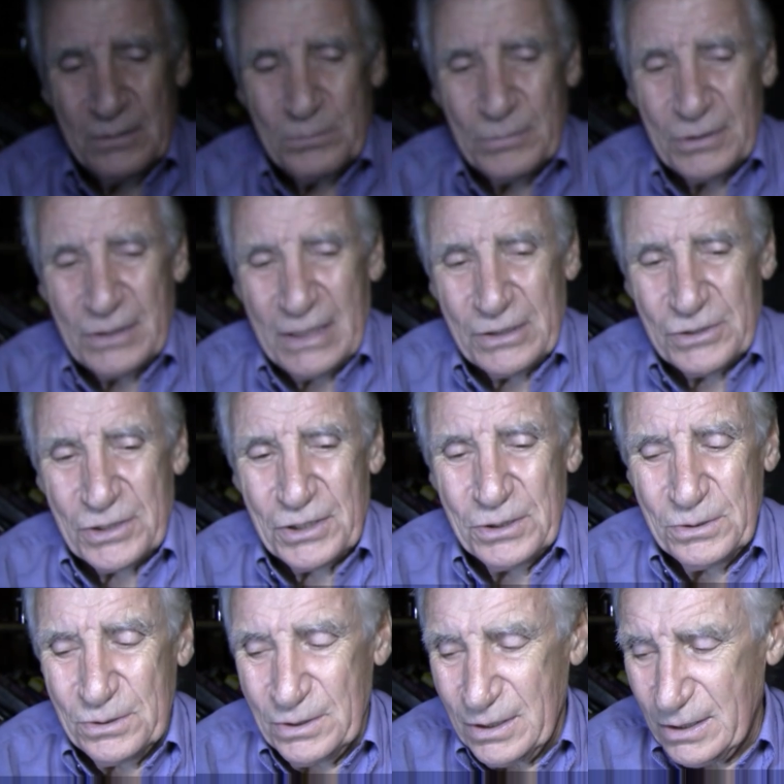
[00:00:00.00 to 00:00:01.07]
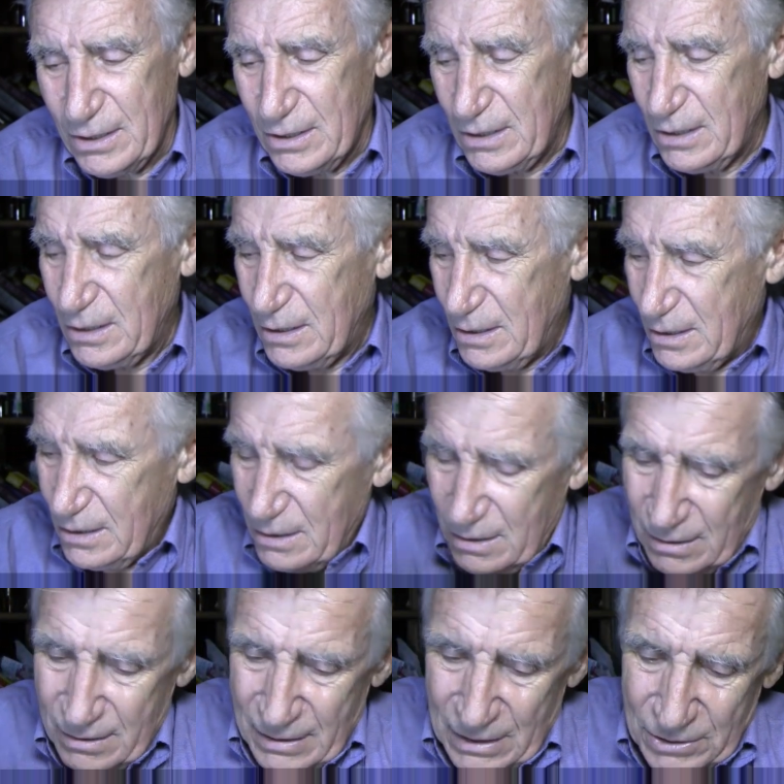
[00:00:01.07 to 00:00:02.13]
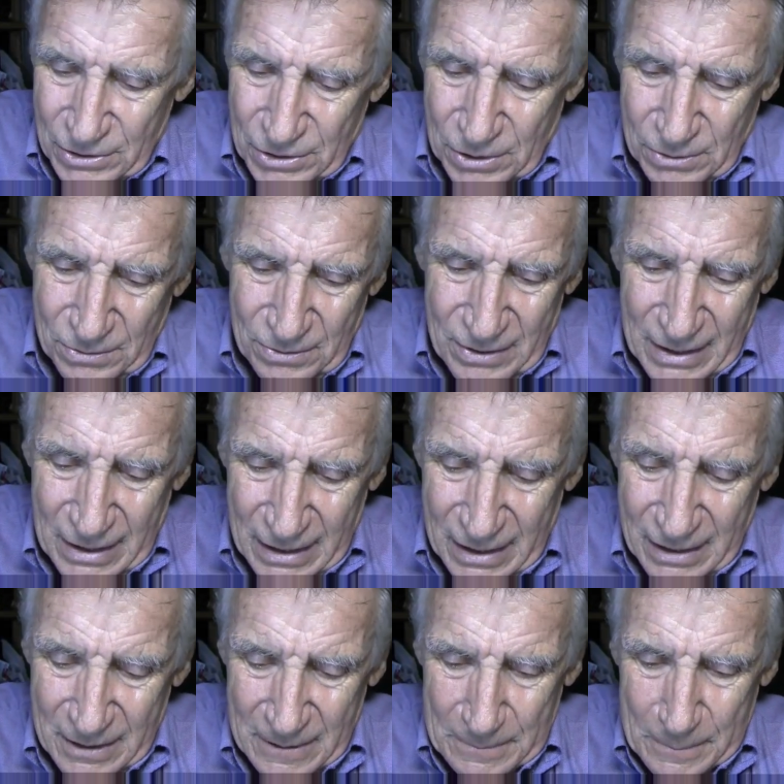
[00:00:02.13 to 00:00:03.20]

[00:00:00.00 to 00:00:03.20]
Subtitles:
but that's two there.